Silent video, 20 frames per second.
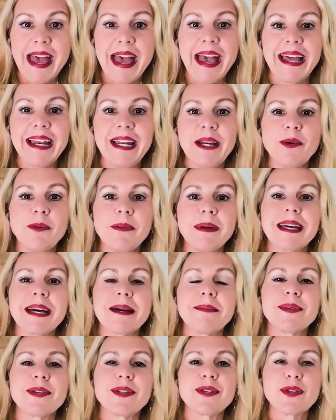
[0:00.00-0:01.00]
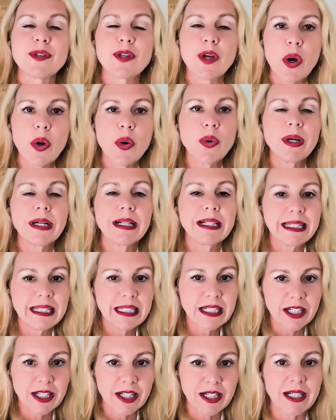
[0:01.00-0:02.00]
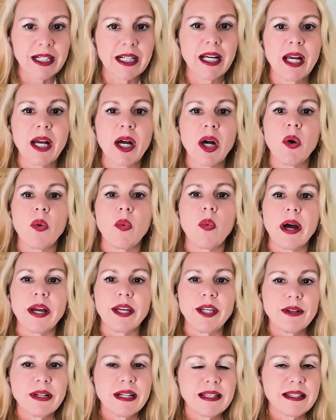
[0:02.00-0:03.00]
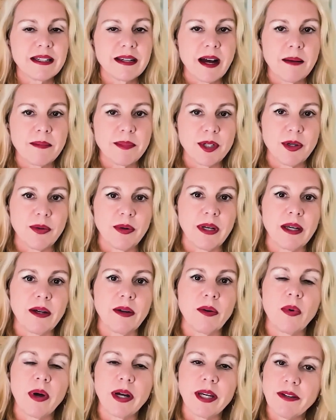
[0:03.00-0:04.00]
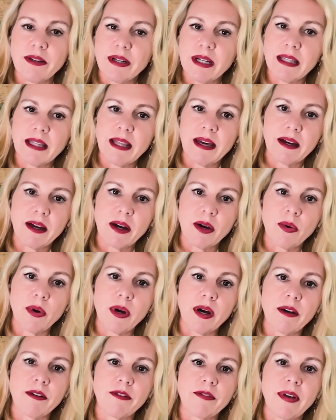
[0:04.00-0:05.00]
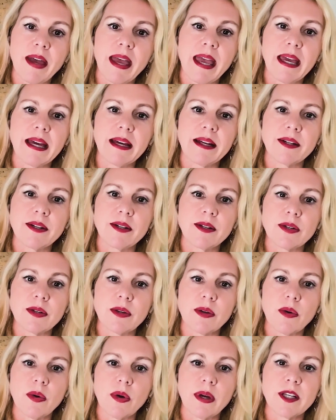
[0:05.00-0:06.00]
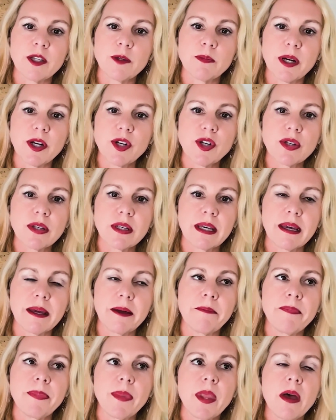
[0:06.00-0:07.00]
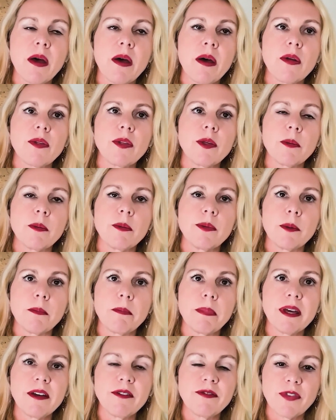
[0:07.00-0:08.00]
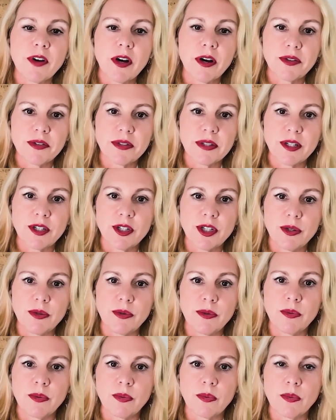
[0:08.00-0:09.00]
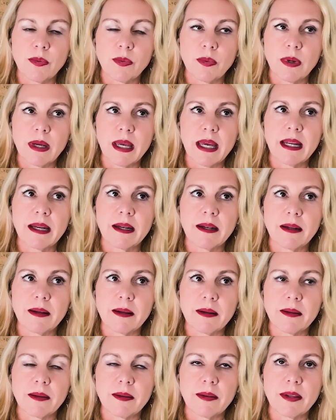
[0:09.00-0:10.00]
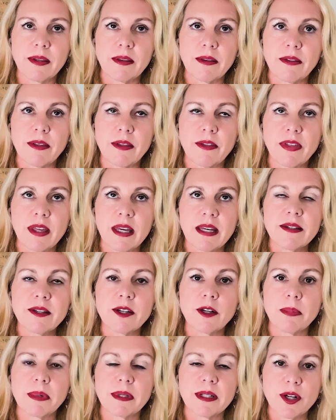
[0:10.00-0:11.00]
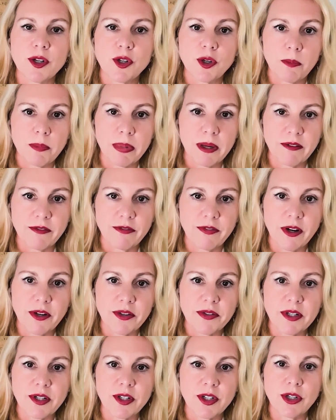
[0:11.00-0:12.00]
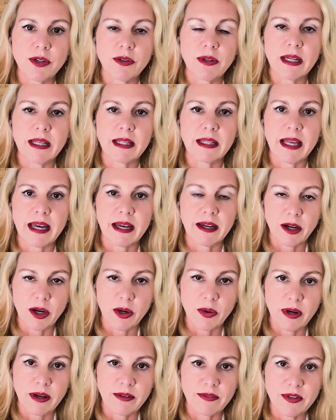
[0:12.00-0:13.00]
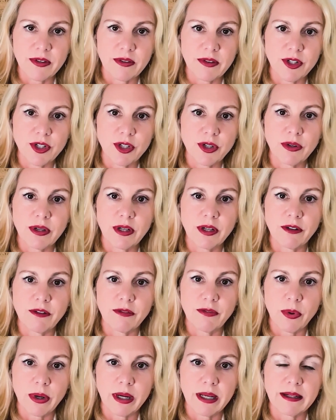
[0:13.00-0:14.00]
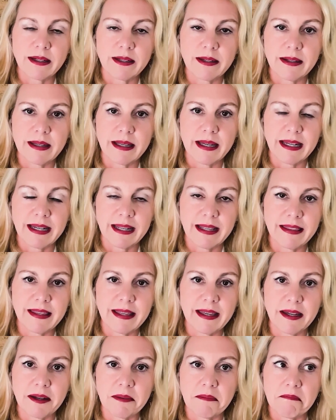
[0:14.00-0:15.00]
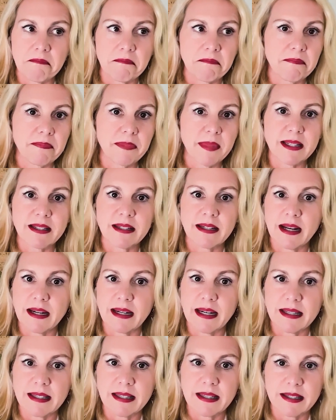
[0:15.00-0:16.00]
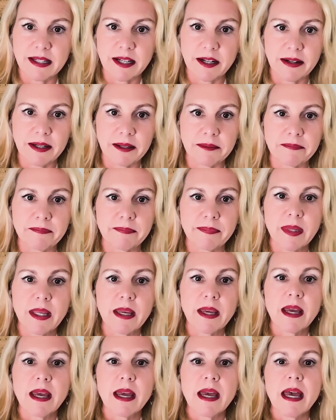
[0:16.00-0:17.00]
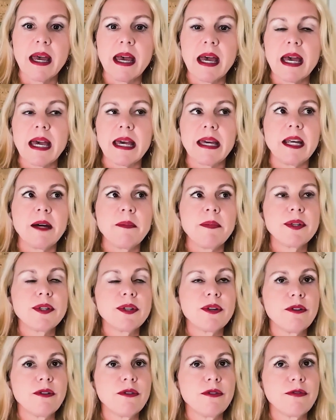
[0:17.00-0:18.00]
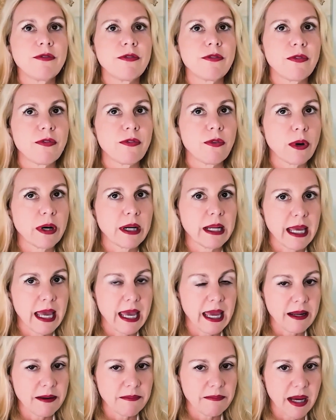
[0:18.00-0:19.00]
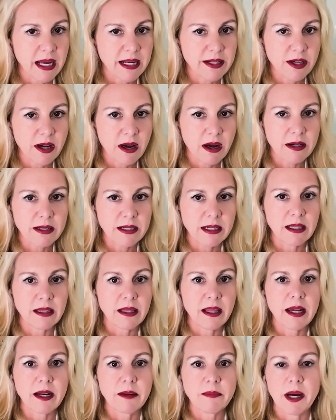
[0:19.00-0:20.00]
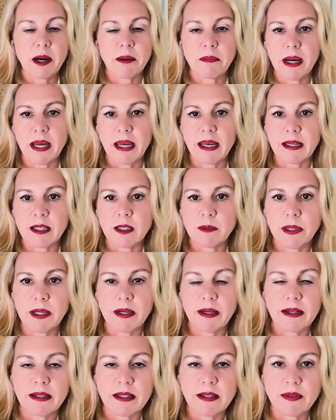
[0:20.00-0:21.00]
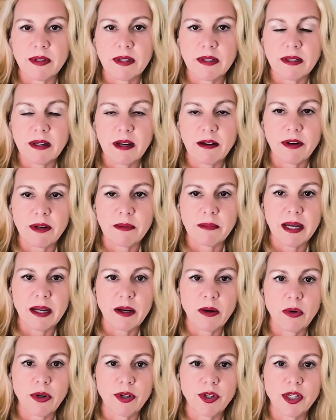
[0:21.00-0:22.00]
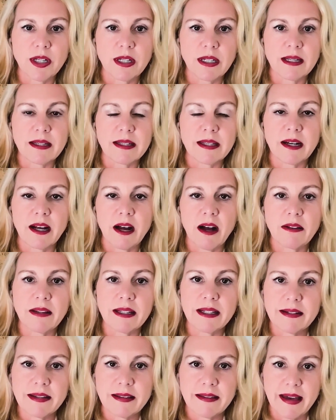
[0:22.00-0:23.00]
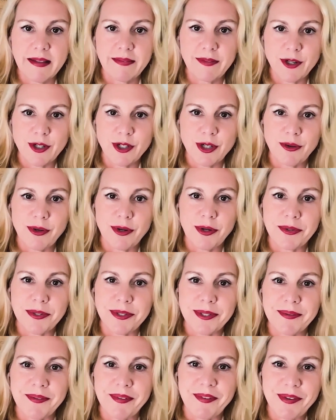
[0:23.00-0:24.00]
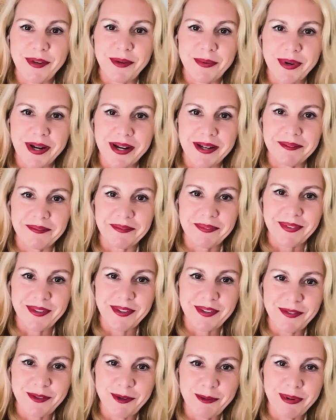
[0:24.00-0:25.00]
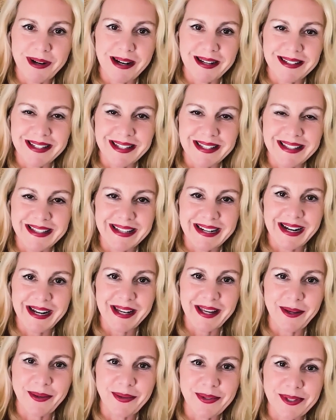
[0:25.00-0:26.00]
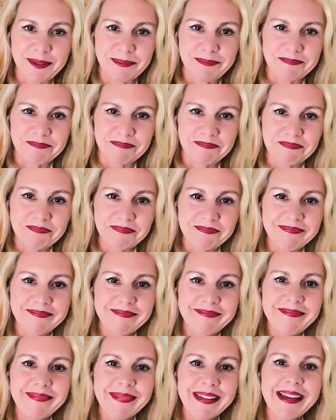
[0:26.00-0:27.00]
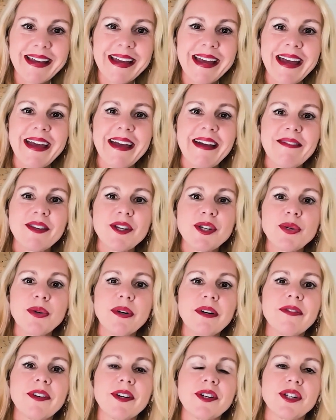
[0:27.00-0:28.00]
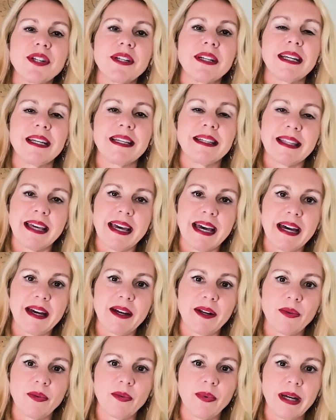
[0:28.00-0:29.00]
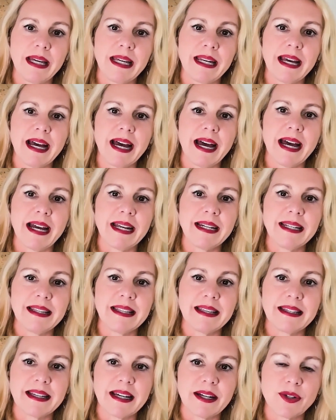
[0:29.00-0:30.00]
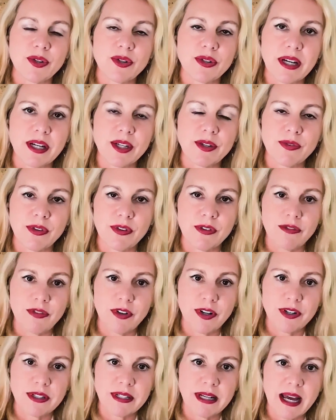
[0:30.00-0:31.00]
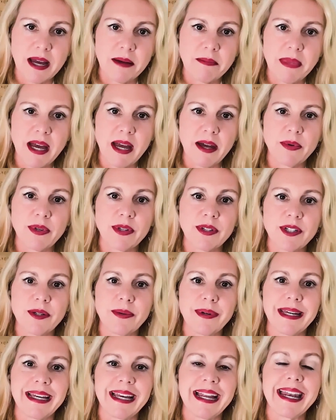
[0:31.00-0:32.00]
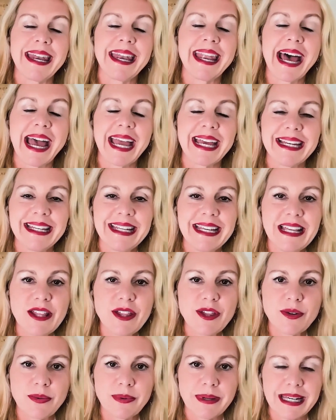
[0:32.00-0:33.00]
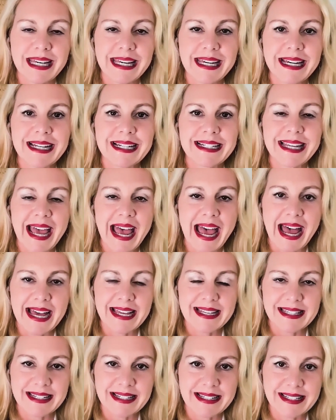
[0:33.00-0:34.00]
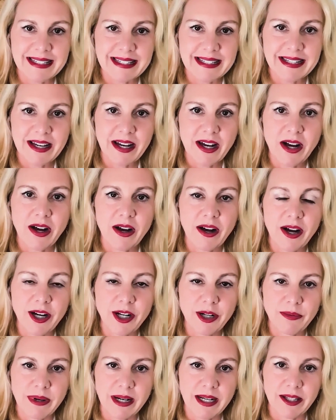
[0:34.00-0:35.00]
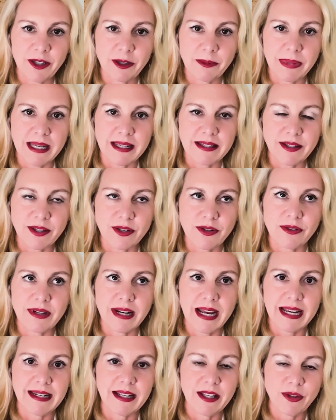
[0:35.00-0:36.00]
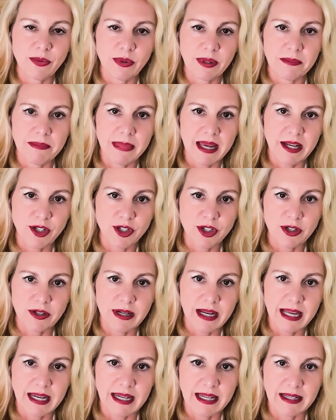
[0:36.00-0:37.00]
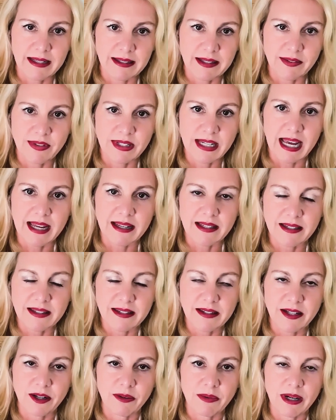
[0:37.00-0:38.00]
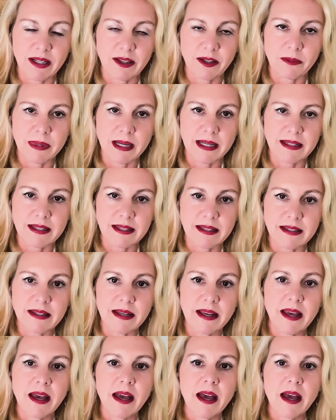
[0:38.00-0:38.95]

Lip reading: And it will become so clear what you can stop doing, what you can let go of, and especially the pitfalls that you can, the things that are potential pitfalls that you can let go of so that you can avoid anything that's not necessary. In episode 48, I talked a lot about my experience of discovering my core genius, and I'll link to that in the show notes if you want the full process that I use. The short version is that when I did this exercise for the first time, I was doing 93 tasks on a regular basis, or 93 major headings of tasks on a regular basis.